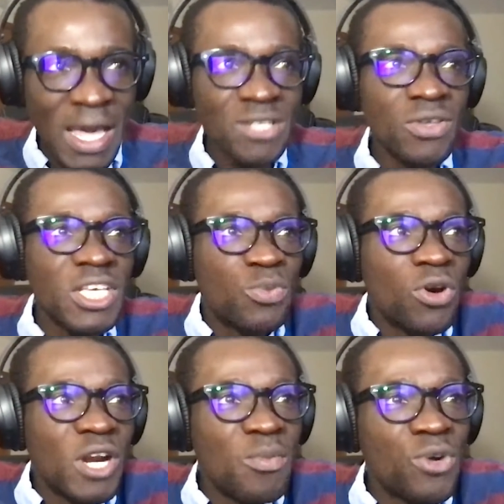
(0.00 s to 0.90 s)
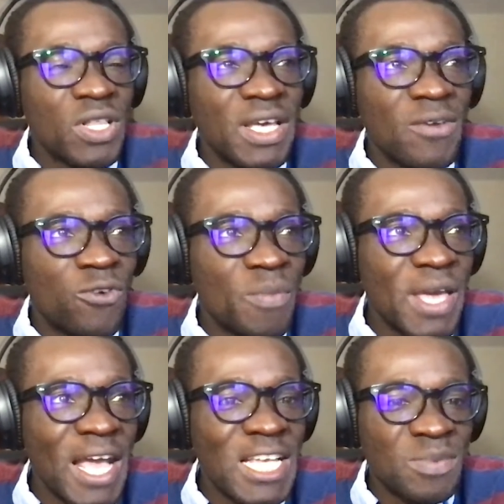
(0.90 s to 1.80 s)
And so this program really, for
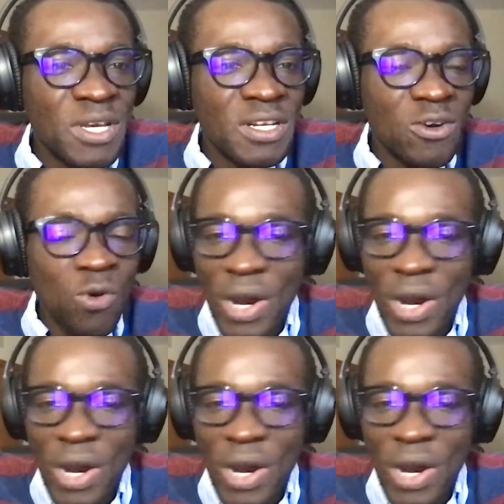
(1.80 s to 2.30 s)
me, has been